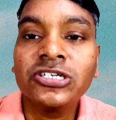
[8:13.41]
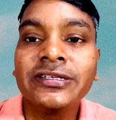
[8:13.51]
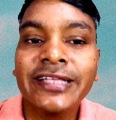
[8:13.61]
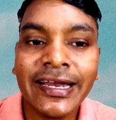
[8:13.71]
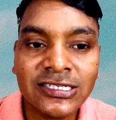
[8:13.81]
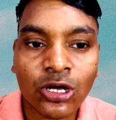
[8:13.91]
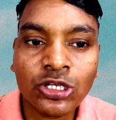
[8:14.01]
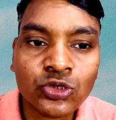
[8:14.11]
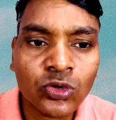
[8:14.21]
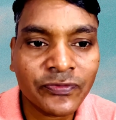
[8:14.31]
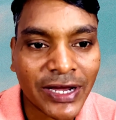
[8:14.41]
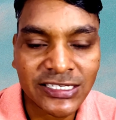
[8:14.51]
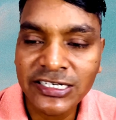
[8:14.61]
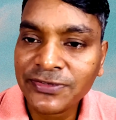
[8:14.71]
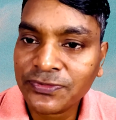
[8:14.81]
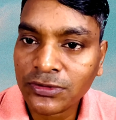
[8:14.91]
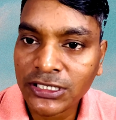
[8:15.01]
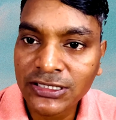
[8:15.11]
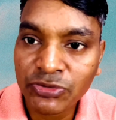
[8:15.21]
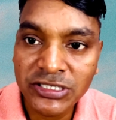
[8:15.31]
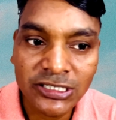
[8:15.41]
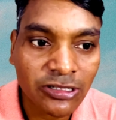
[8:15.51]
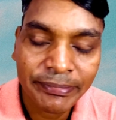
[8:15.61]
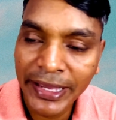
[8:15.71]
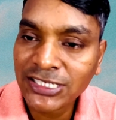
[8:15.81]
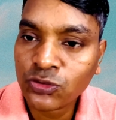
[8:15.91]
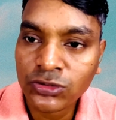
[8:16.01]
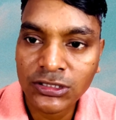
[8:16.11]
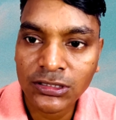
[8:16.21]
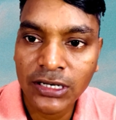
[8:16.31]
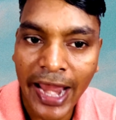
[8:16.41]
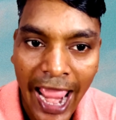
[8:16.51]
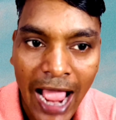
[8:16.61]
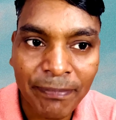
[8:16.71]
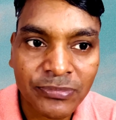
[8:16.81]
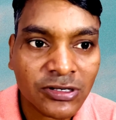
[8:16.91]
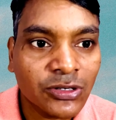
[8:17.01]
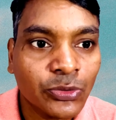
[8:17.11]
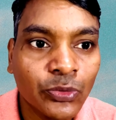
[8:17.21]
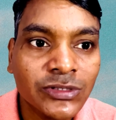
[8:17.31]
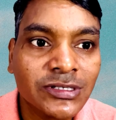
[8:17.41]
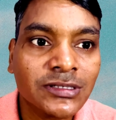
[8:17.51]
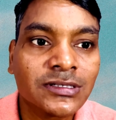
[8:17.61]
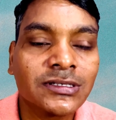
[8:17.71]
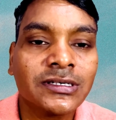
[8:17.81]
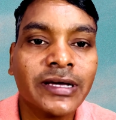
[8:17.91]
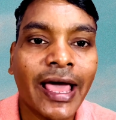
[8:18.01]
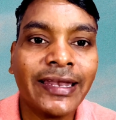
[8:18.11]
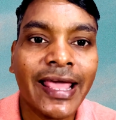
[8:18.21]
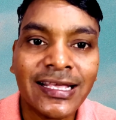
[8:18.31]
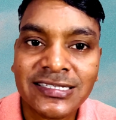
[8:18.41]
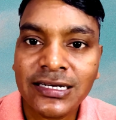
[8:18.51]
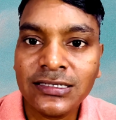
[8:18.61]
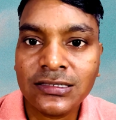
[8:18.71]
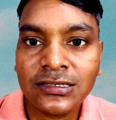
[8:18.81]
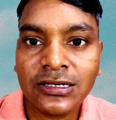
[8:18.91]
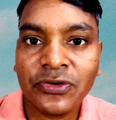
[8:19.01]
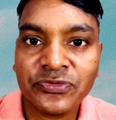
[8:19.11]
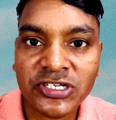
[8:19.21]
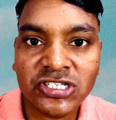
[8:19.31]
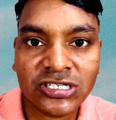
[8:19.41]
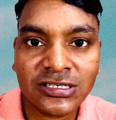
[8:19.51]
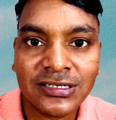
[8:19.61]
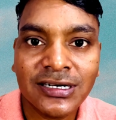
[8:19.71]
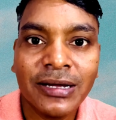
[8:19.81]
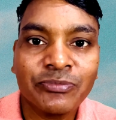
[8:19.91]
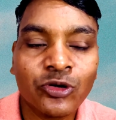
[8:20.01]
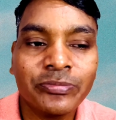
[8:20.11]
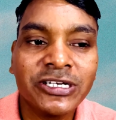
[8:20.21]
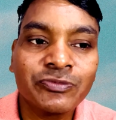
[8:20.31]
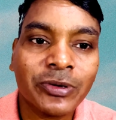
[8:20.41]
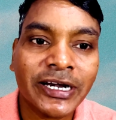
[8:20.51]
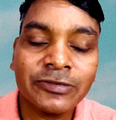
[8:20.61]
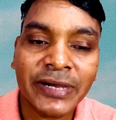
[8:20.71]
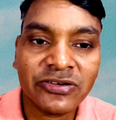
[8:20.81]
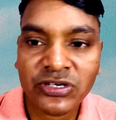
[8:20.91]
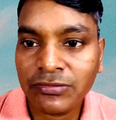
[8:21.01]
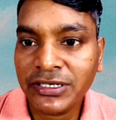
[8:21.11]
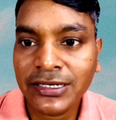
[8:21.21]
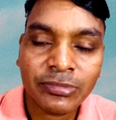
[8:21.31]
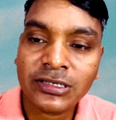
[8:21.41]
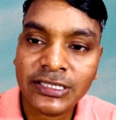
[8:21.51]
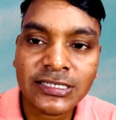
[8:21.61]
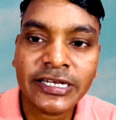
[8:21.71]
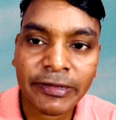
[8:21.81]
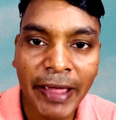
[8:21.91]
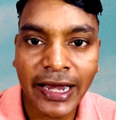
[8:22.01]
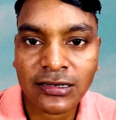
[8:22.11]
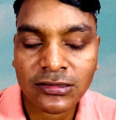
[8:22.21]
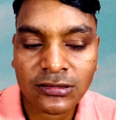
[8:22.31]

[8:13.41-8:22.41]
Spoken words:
There is also facility for increasing the bass through the app, which is an excellent feature being provided by Realme for this neckband.